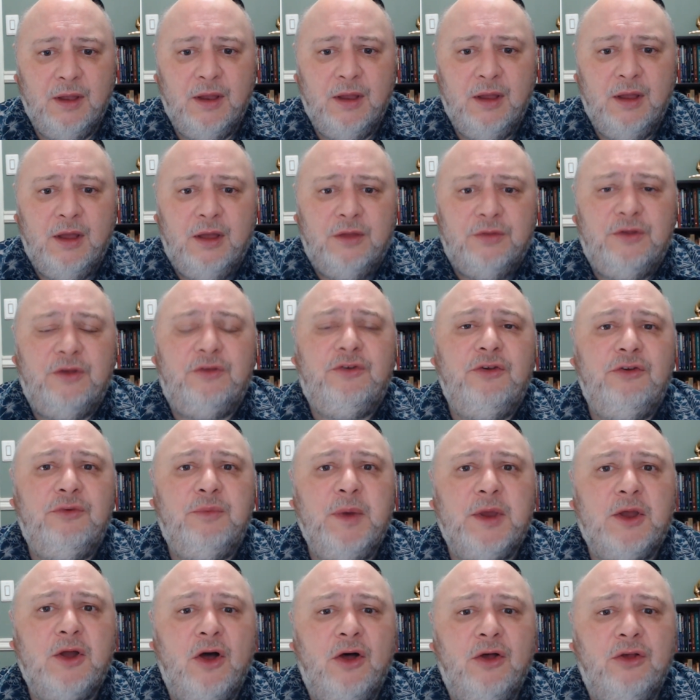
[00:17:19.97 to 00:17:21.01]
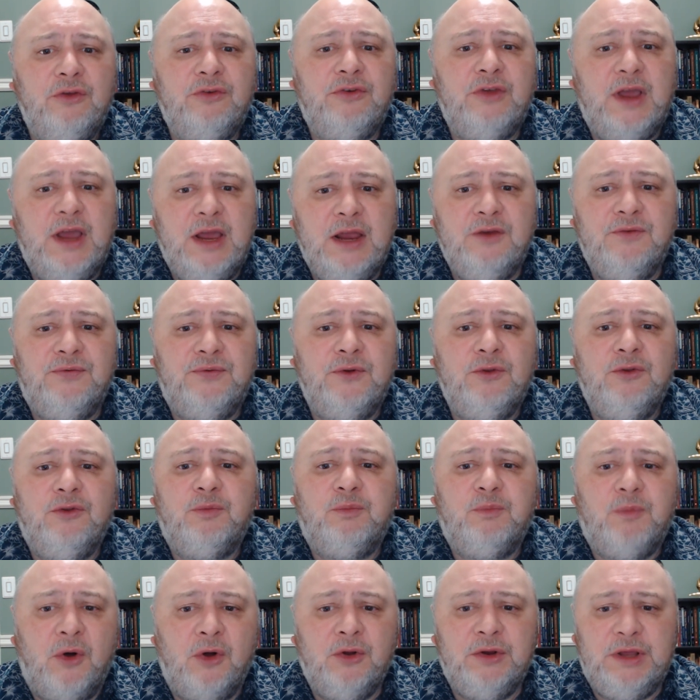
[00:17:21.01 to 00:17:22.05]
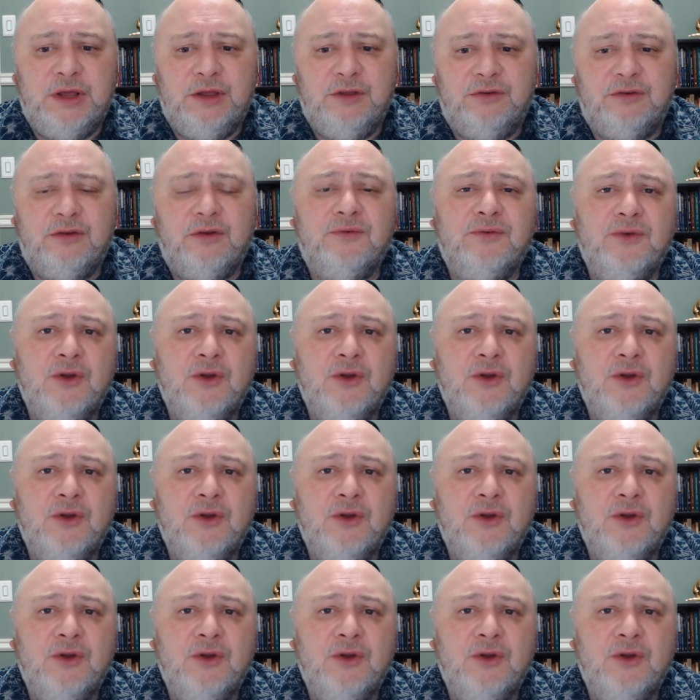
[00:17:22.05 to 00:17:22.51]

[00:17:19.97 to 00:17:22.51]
This is because infants' bodies have